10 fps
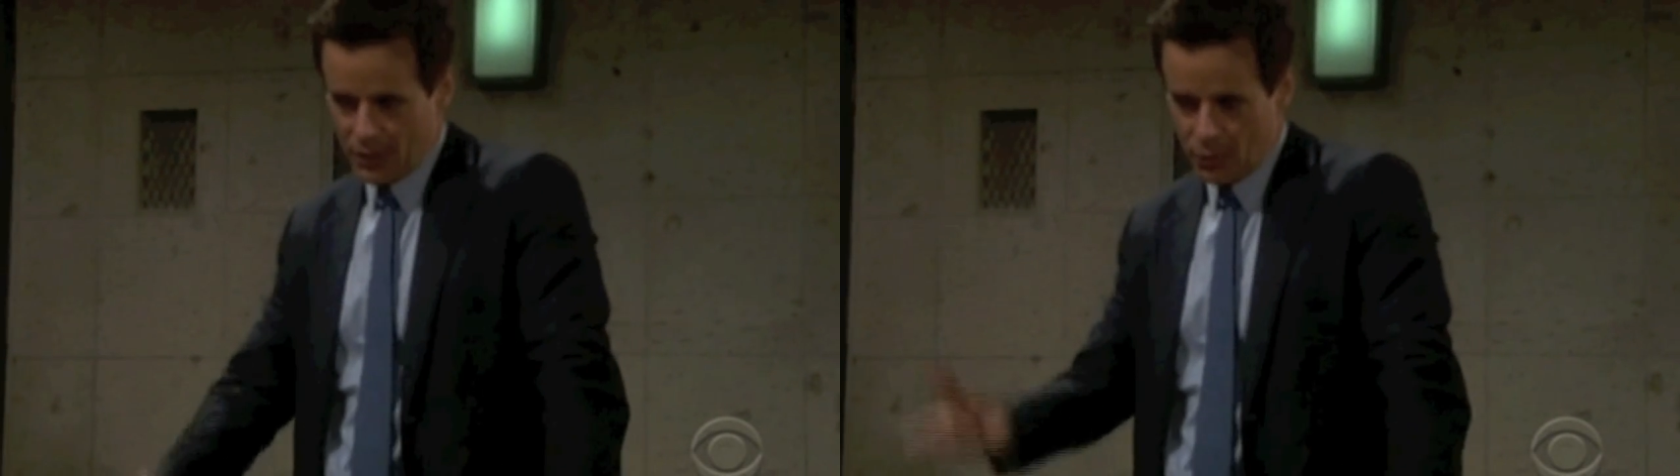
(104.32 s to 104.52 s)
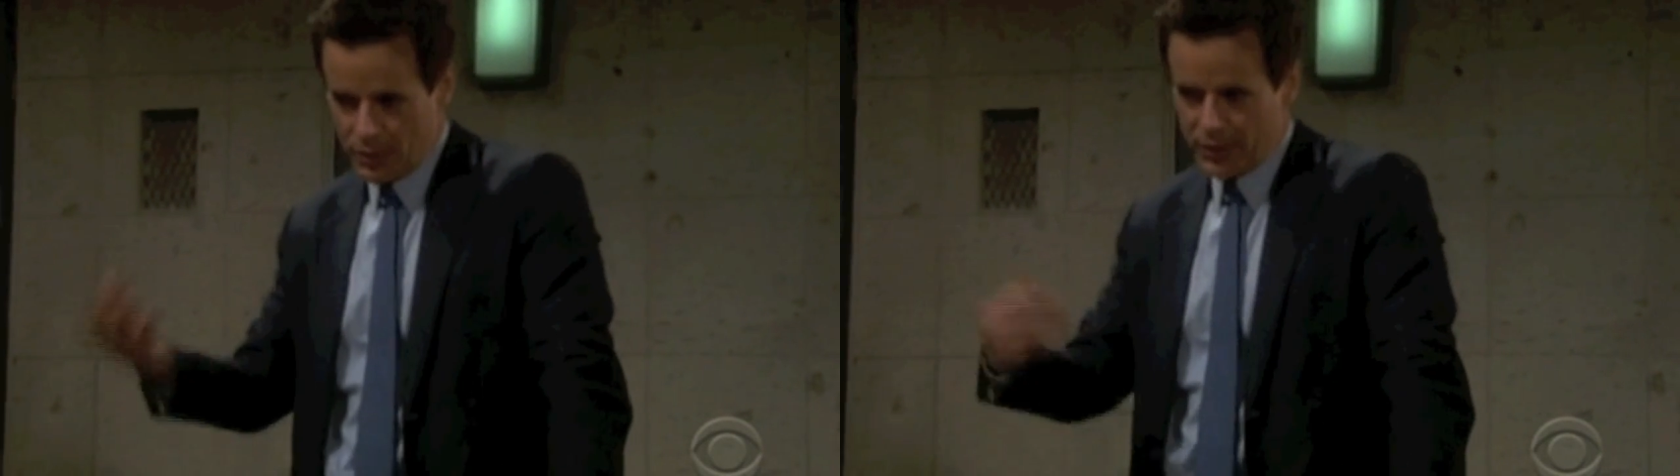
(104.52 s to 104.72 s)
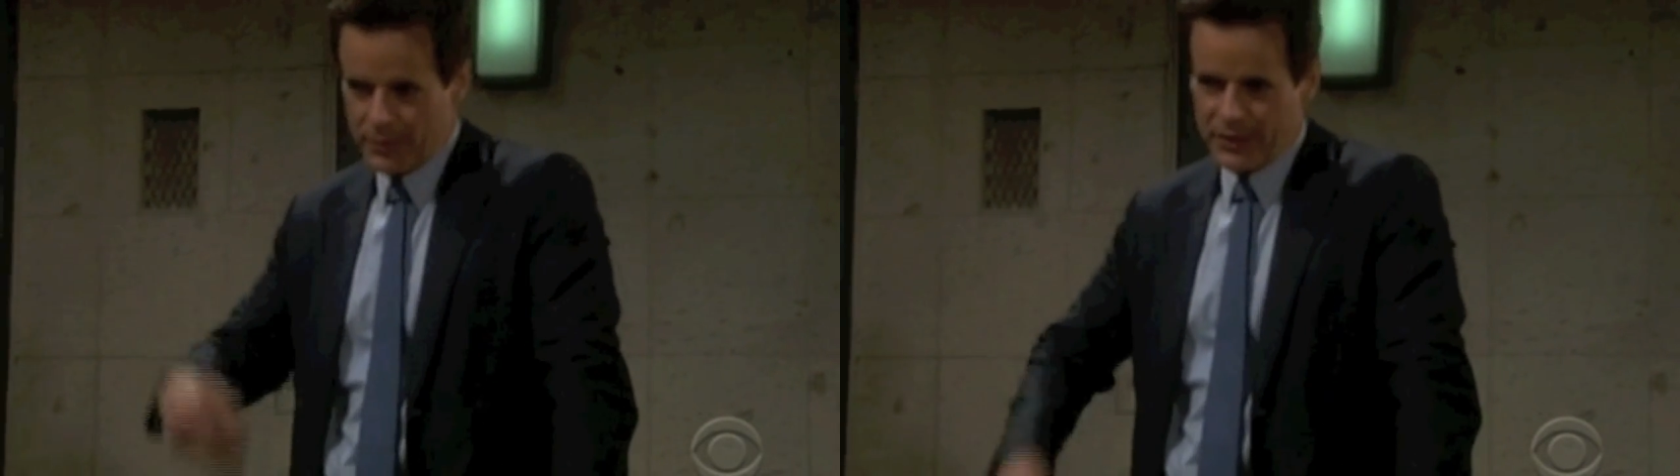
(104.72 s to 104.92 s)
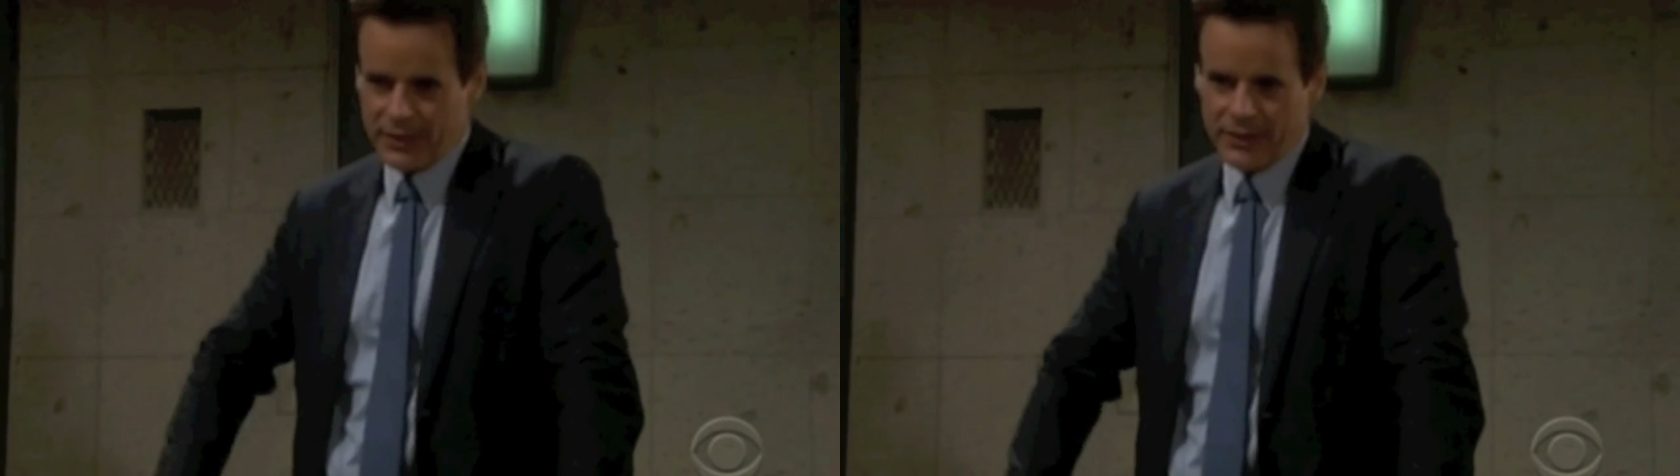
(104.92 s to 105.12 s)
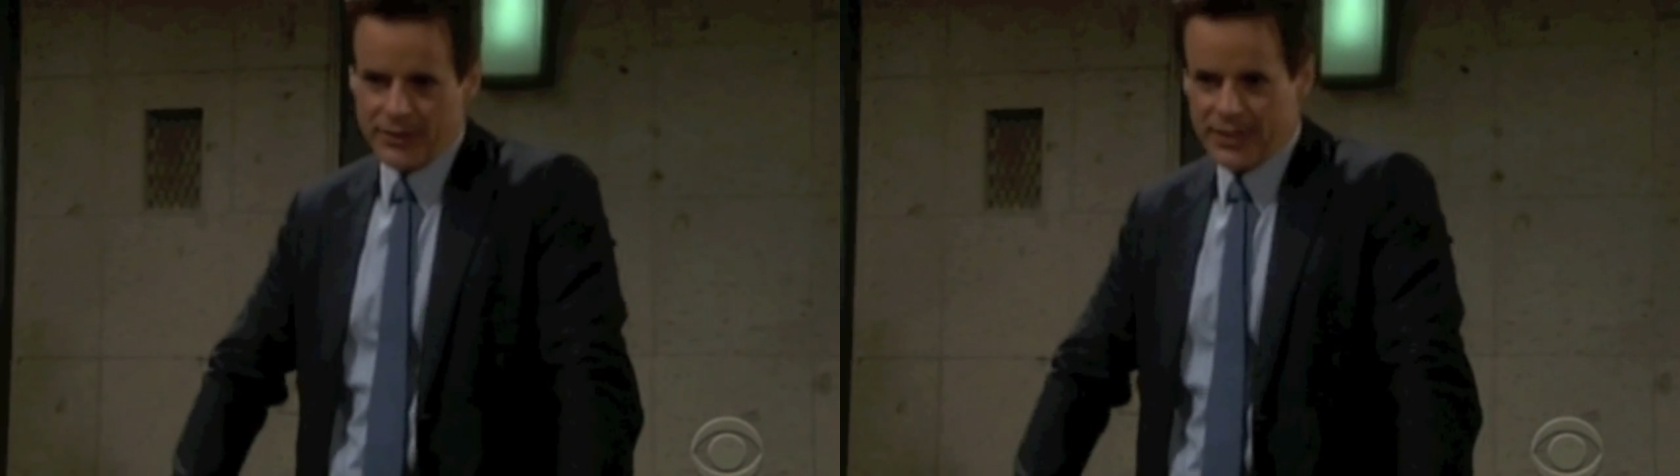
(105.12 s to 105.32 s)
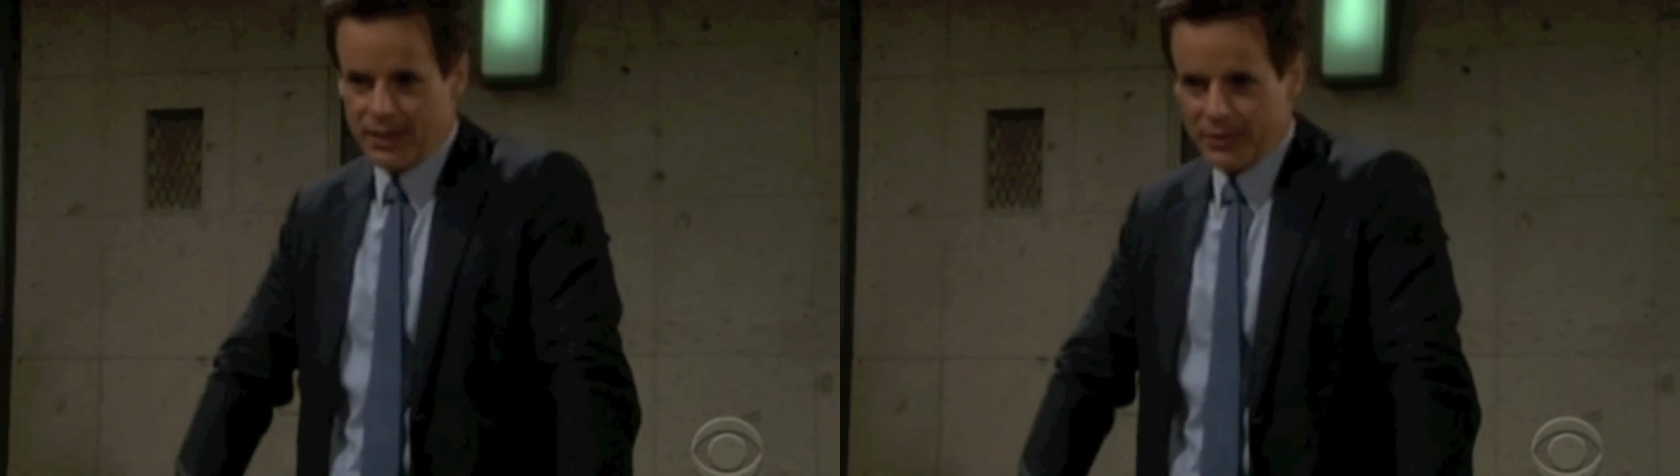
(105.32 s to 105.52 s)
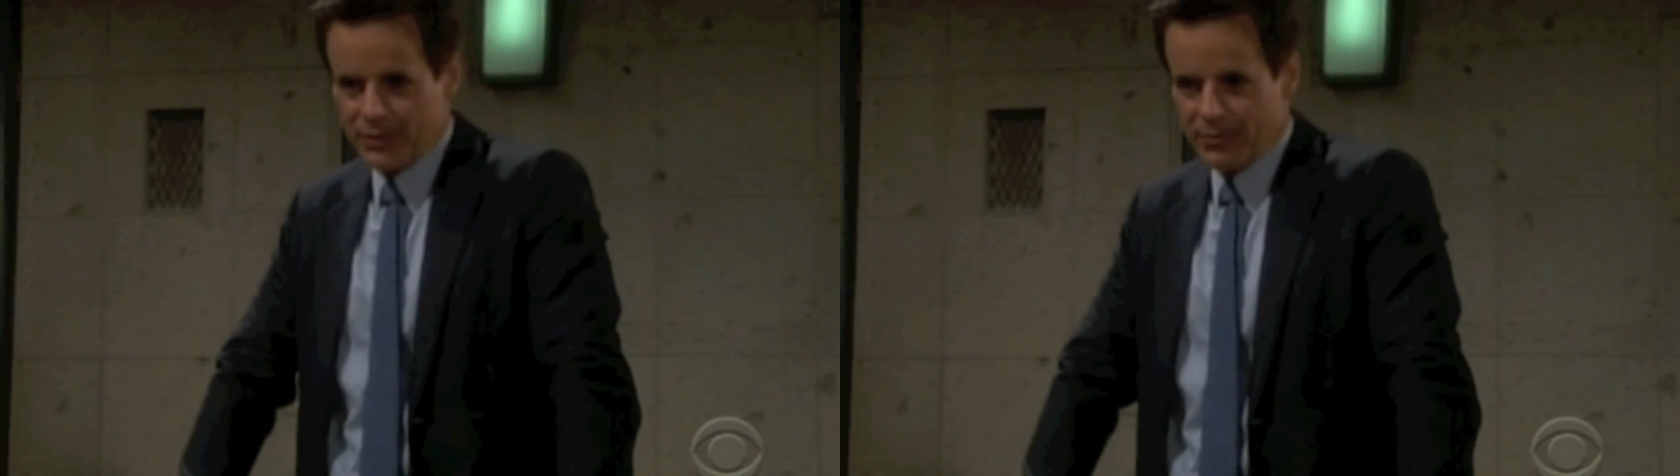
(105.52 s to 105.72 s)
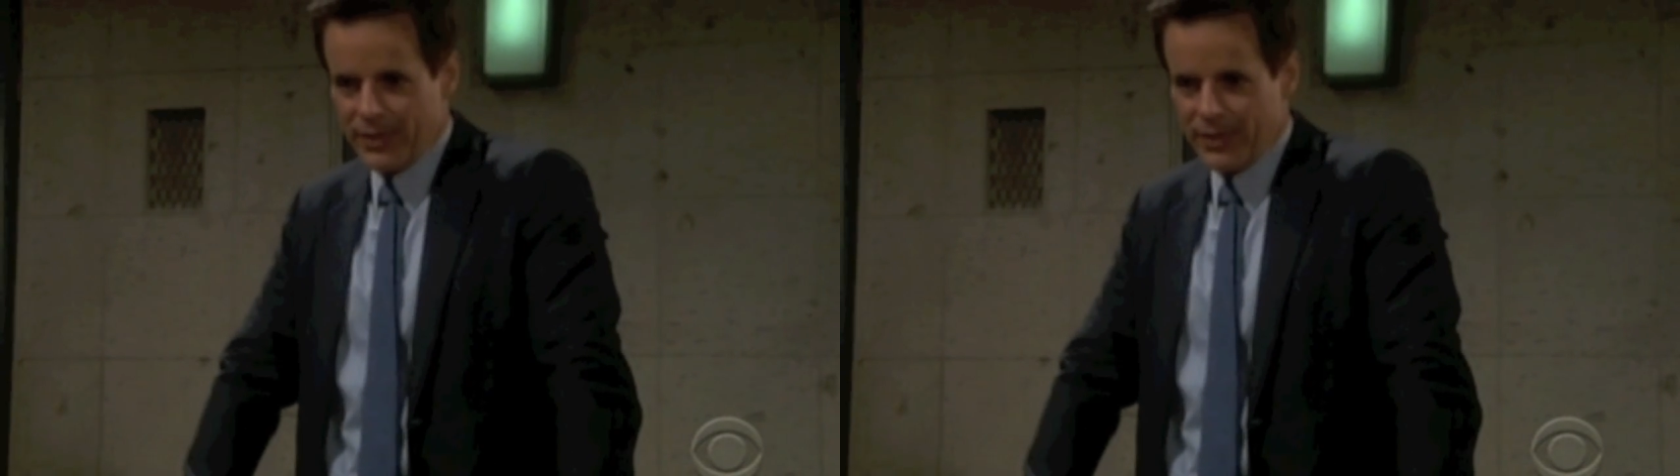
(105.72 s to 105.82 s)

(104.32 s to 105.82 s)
I'll work the particulars out with